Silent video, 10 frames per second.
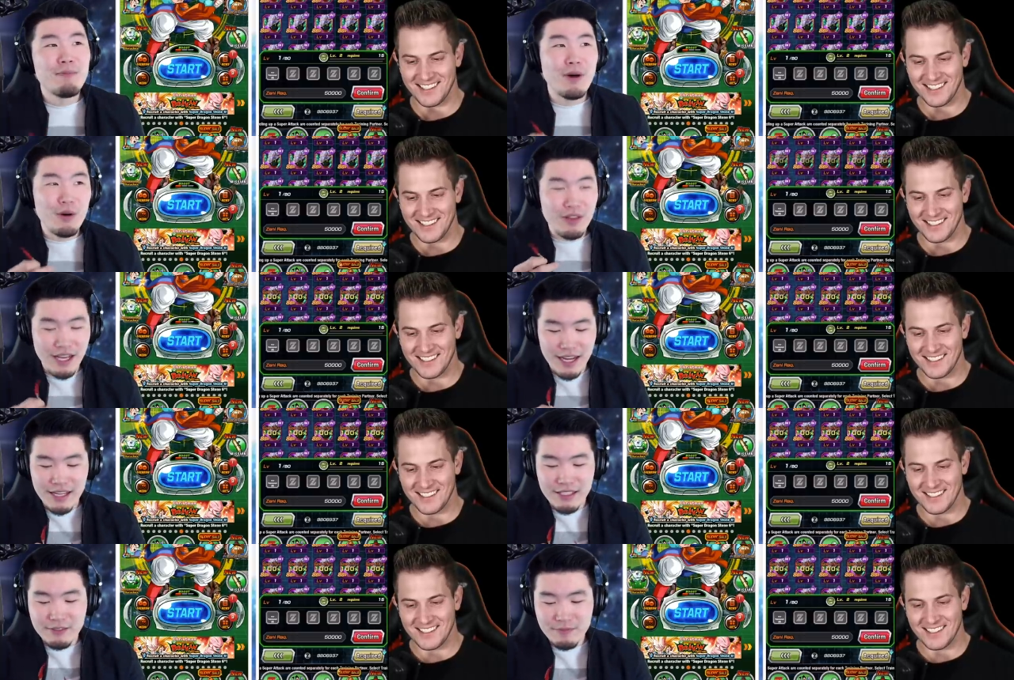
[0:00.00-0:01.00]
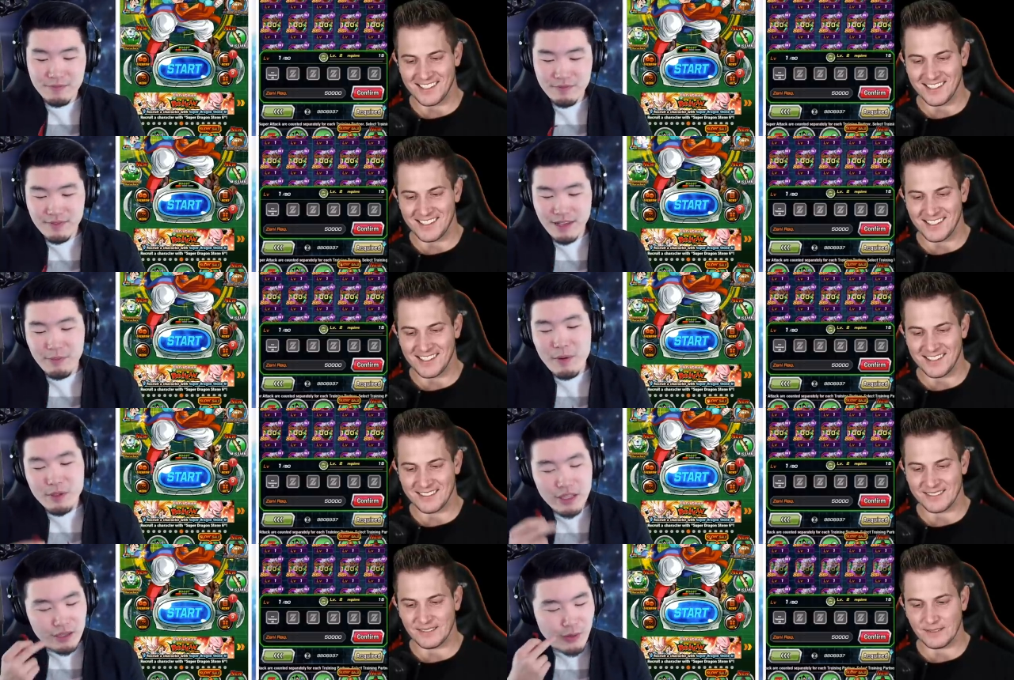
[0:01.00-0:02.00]
Speaker 1: both on. I'll probably
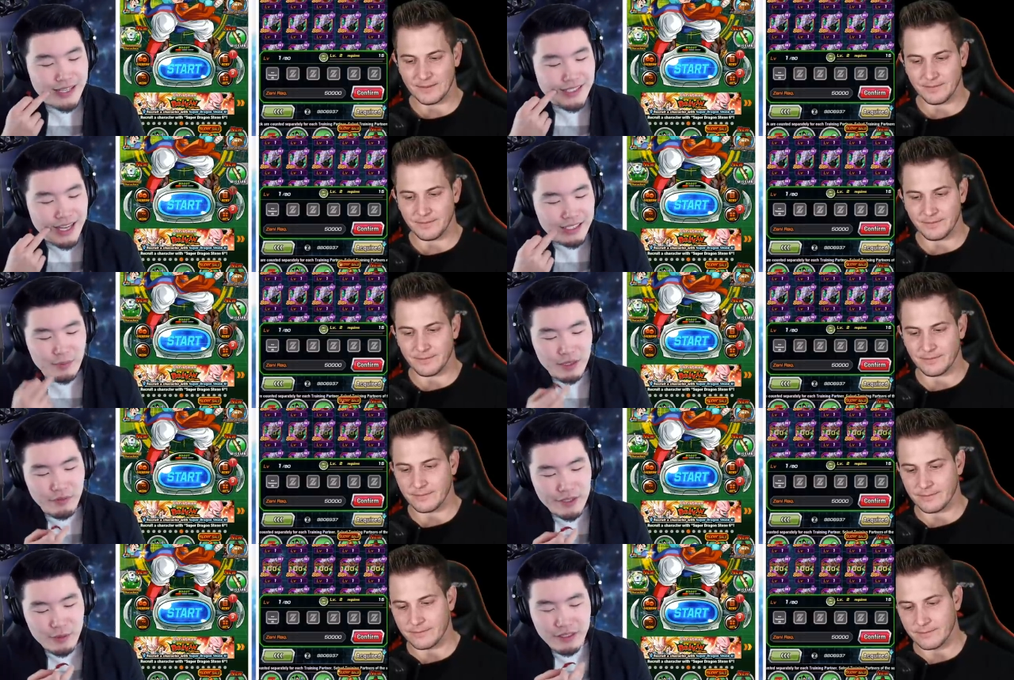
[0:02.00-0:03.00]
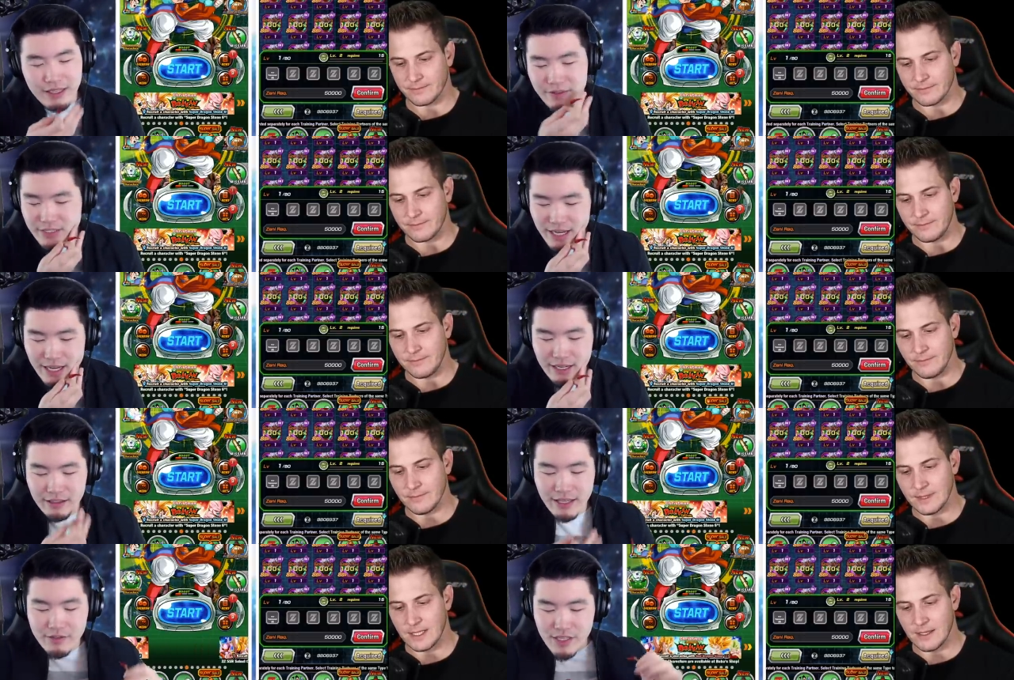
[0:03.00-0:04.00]
do it on the right side because I put the first one on the left side, and the
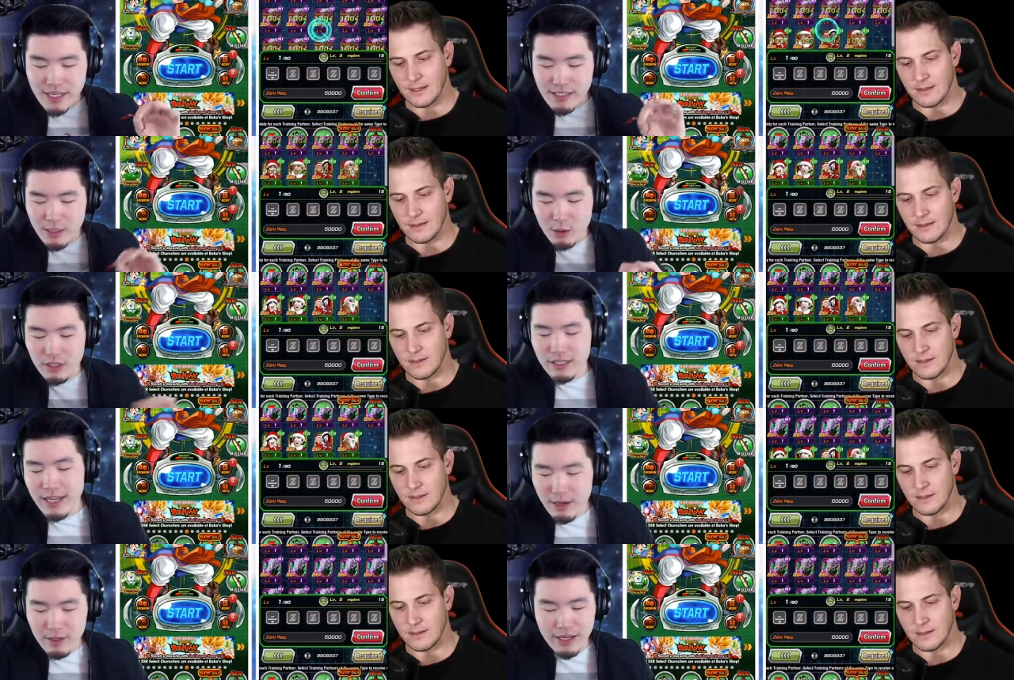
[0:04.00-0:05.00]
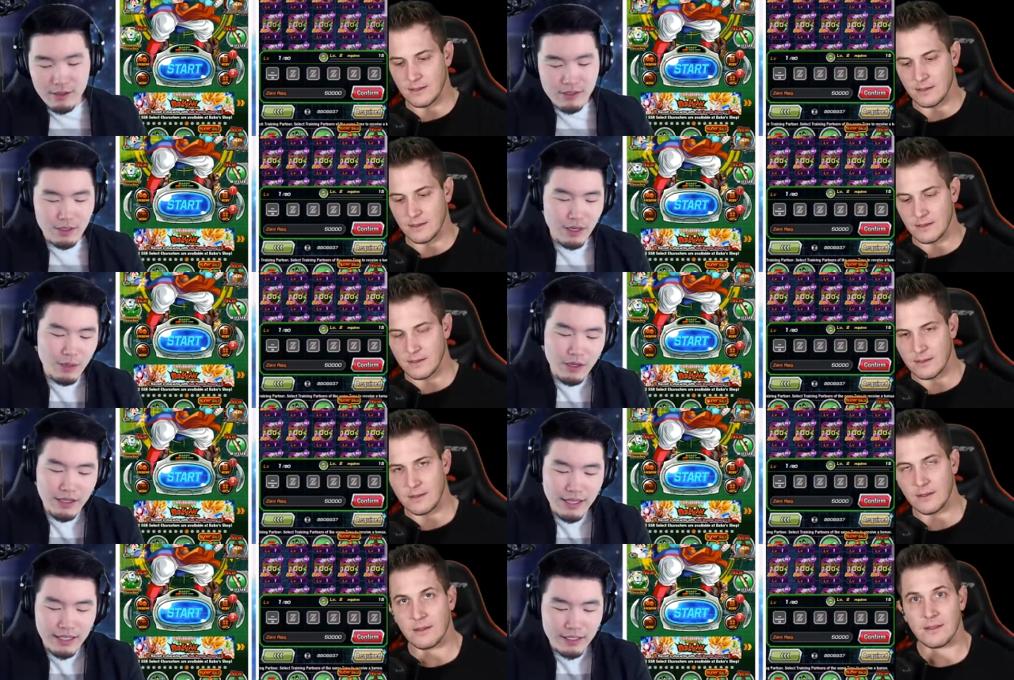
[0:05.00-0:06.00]
left side's like cooling down now, so I don't want to
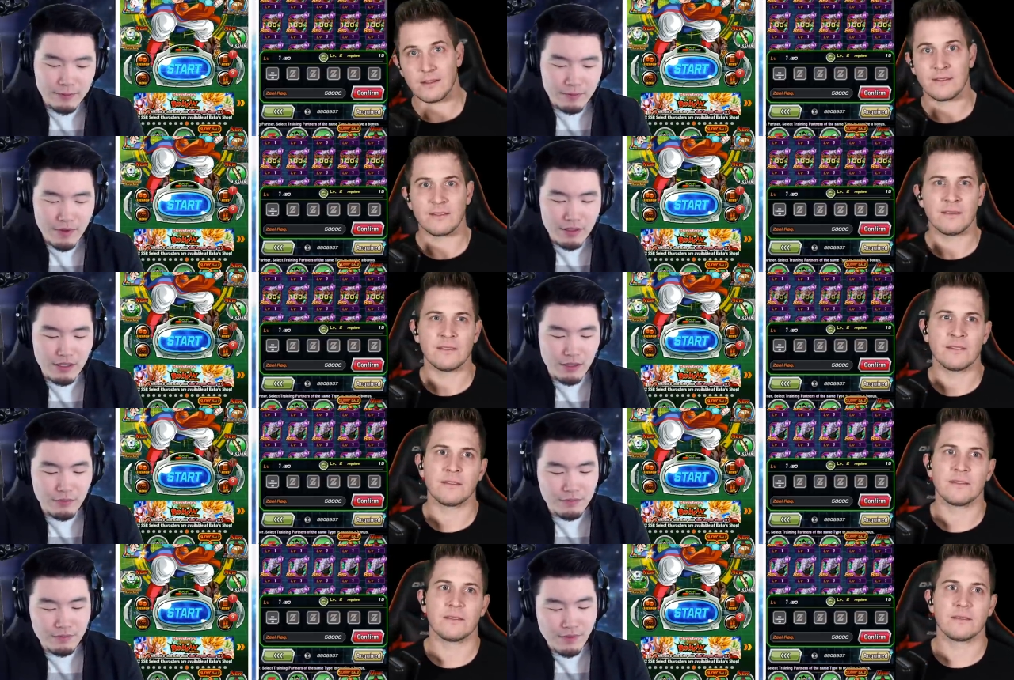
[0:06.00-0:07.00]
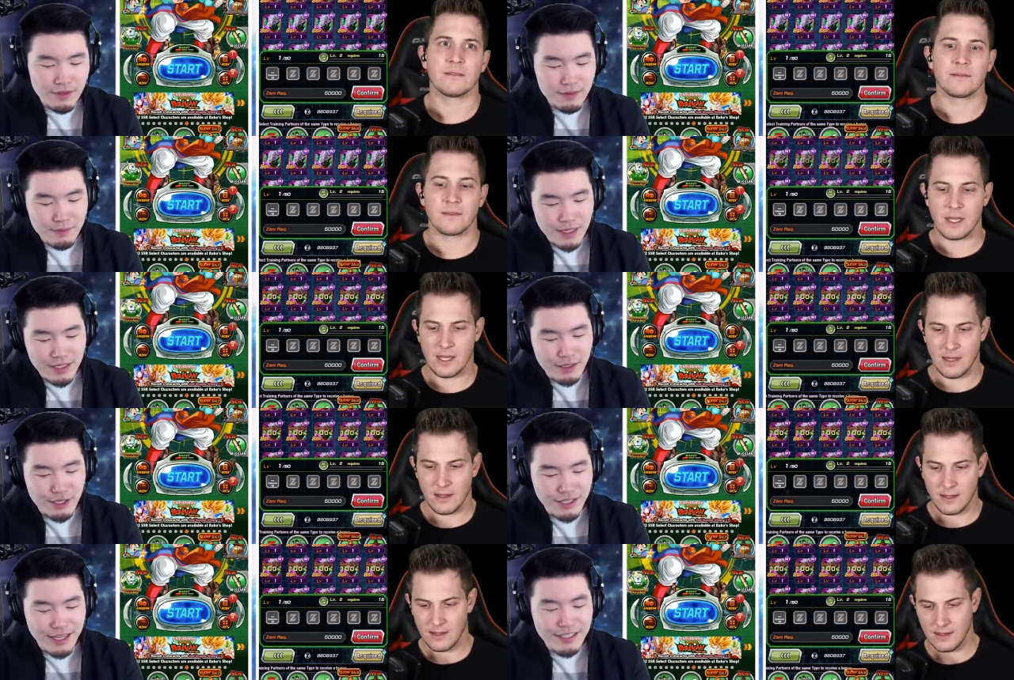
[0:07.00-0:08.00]
like, you know, make it hurt
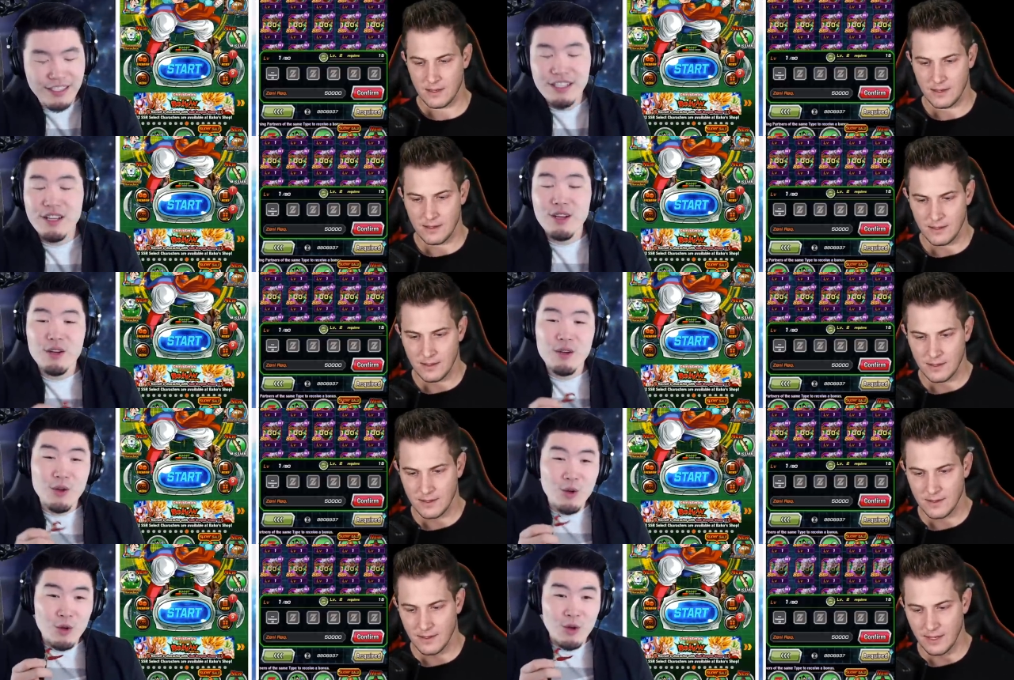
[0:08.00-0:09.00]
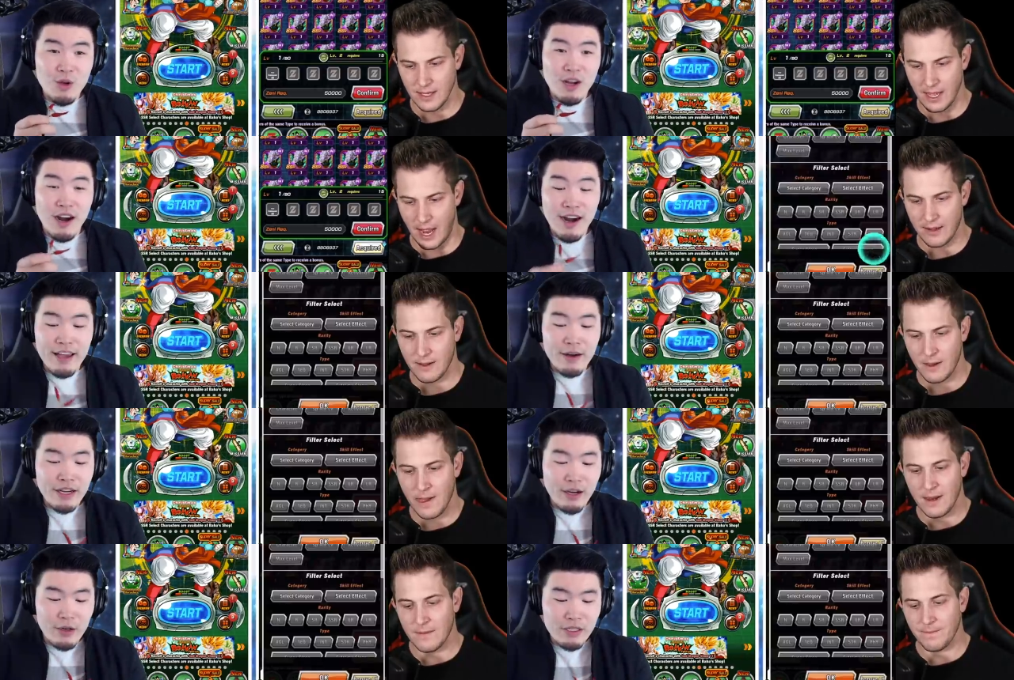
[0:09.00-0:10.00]
again. Yeah. All right, here we
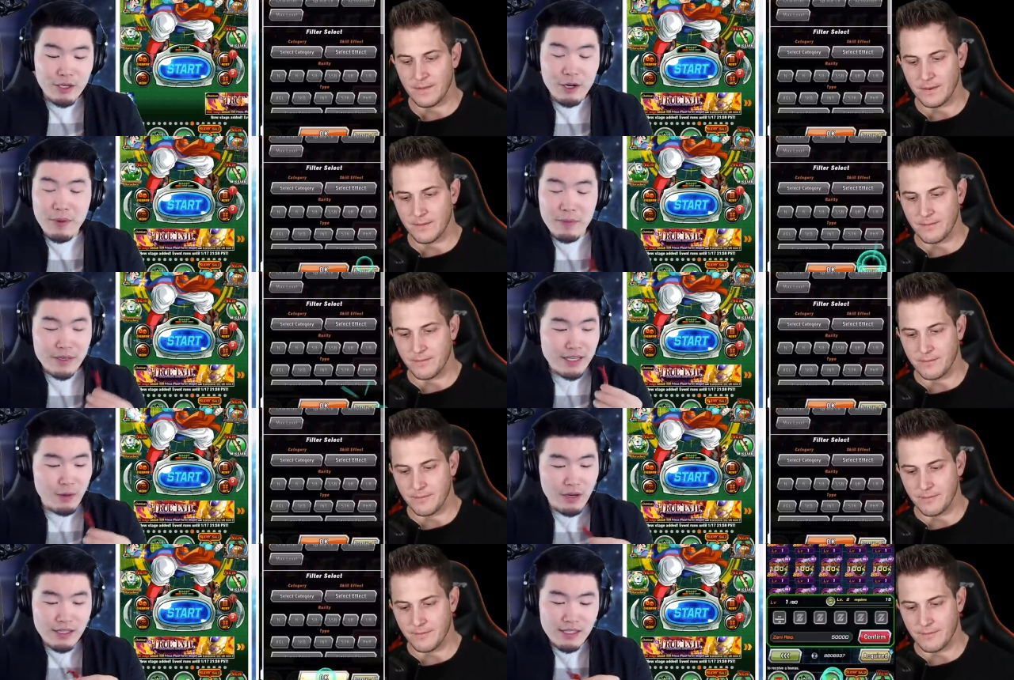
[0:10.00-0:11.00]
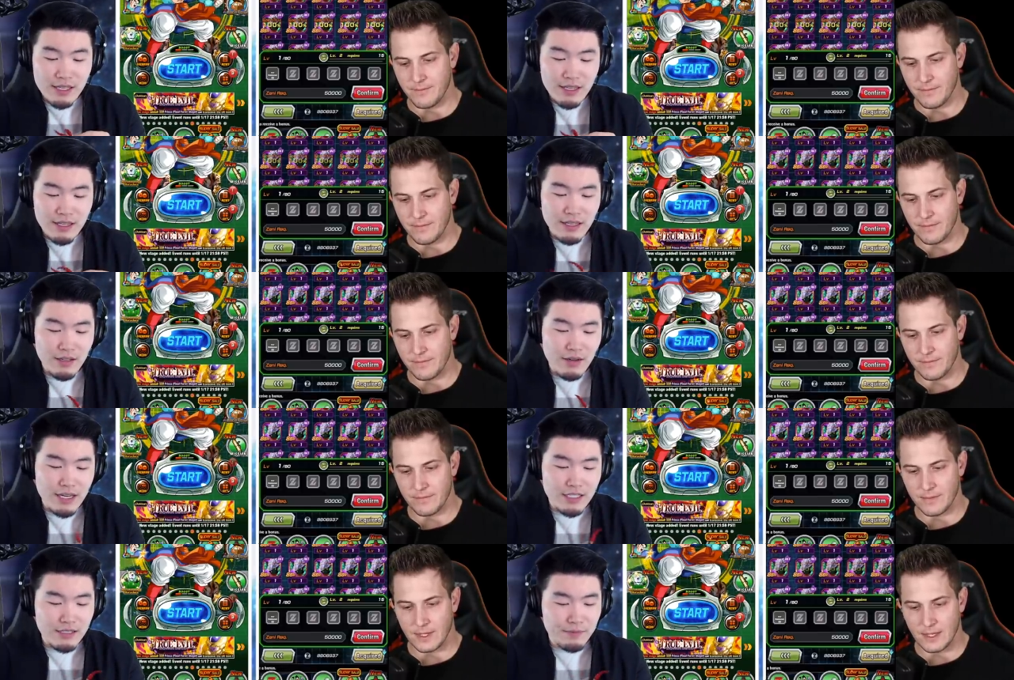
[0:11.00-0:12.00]
go. Two peppers at once.
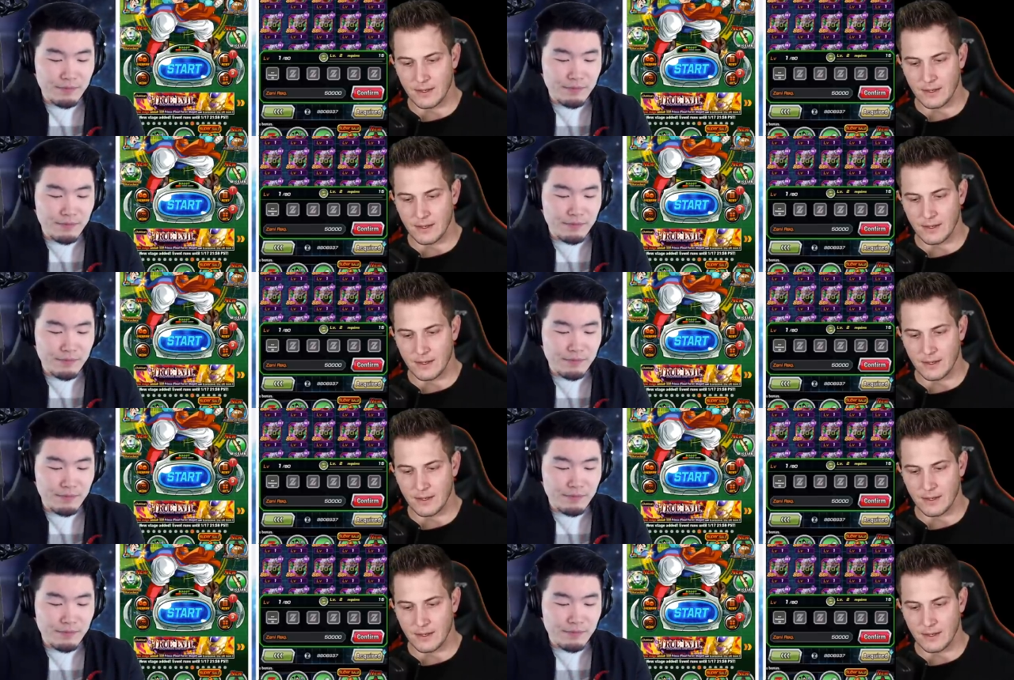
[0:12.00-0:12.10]
Actually,